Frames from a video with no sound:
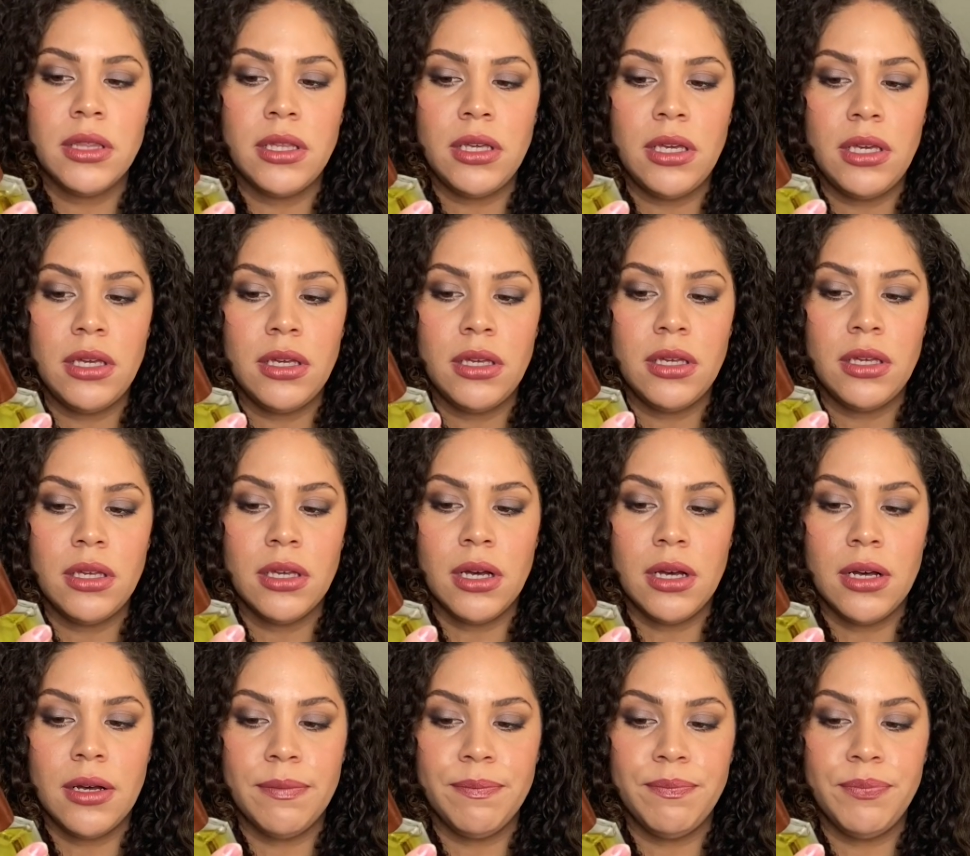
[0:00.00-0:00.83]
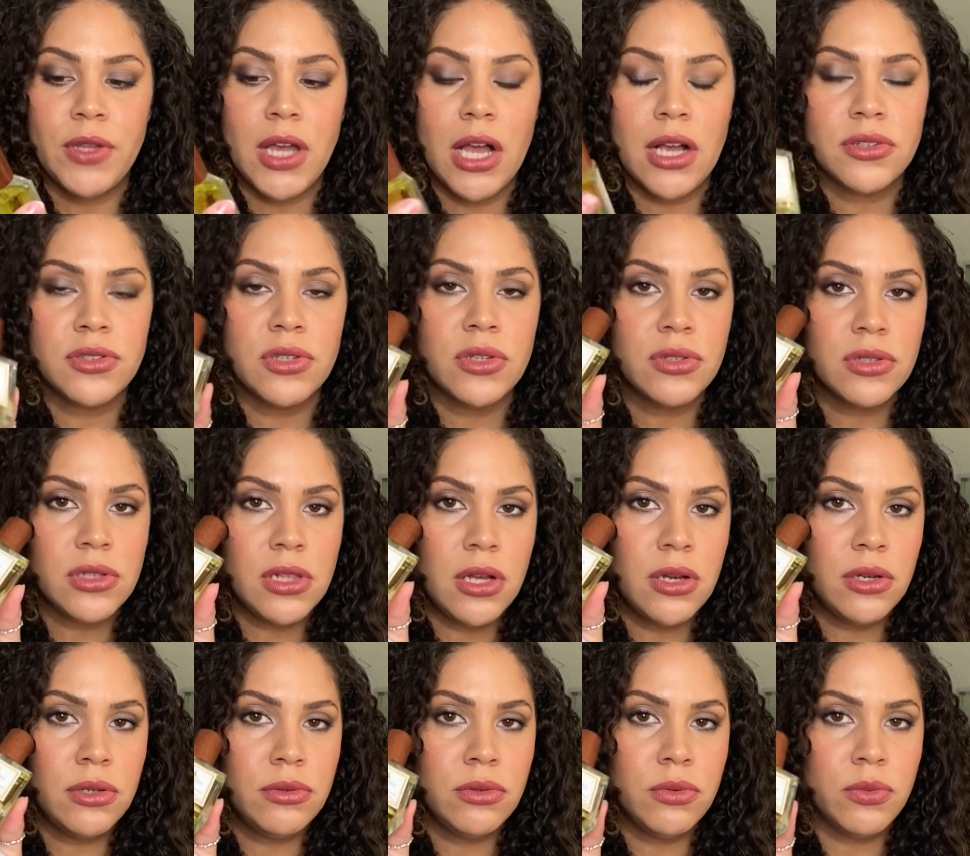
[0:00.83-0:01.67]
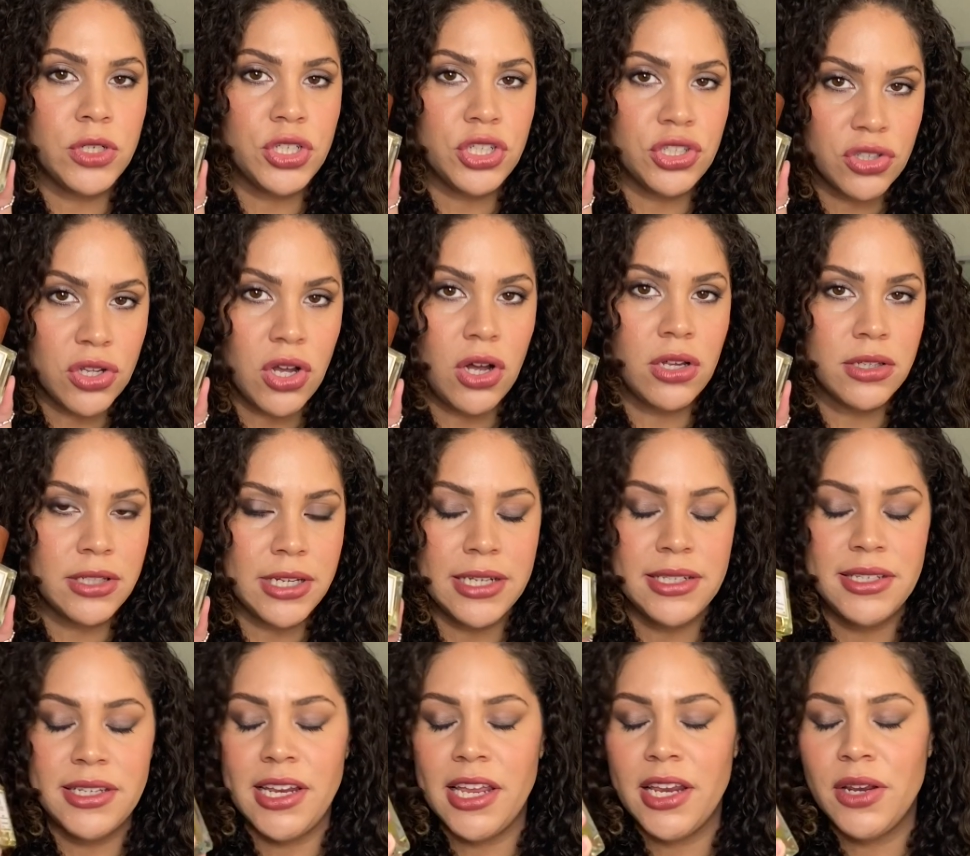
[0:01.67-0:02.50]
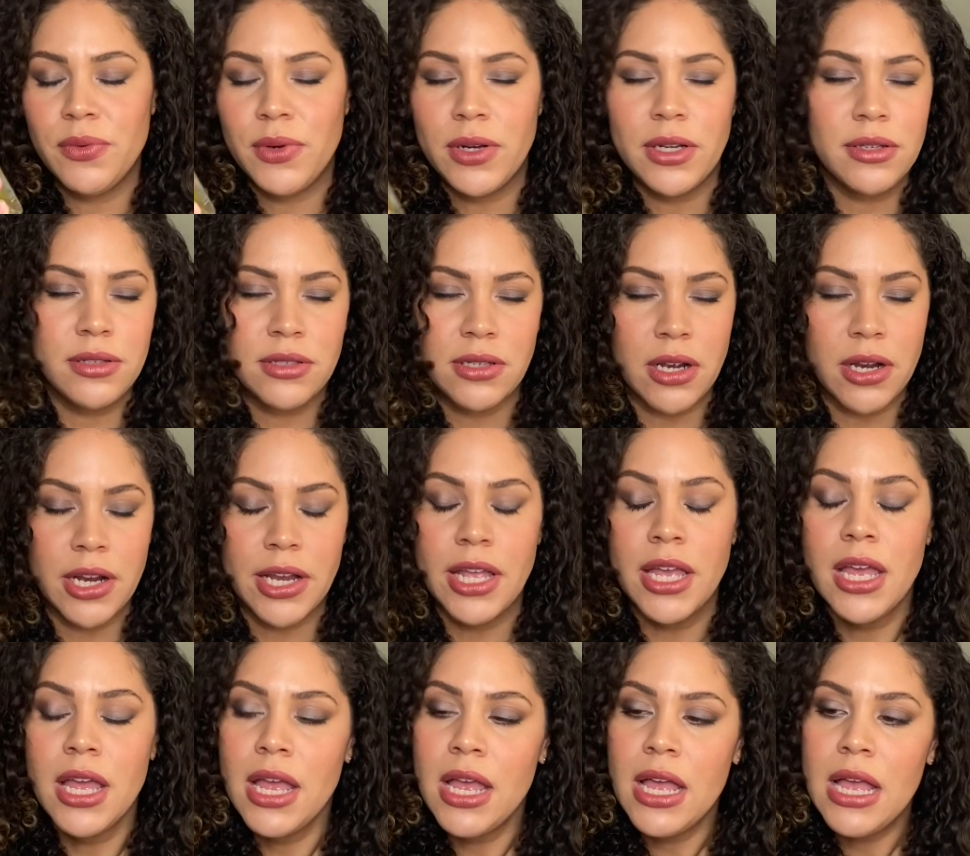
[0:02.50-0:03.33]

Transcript: the Naxos clone, which is called 1981, sorry.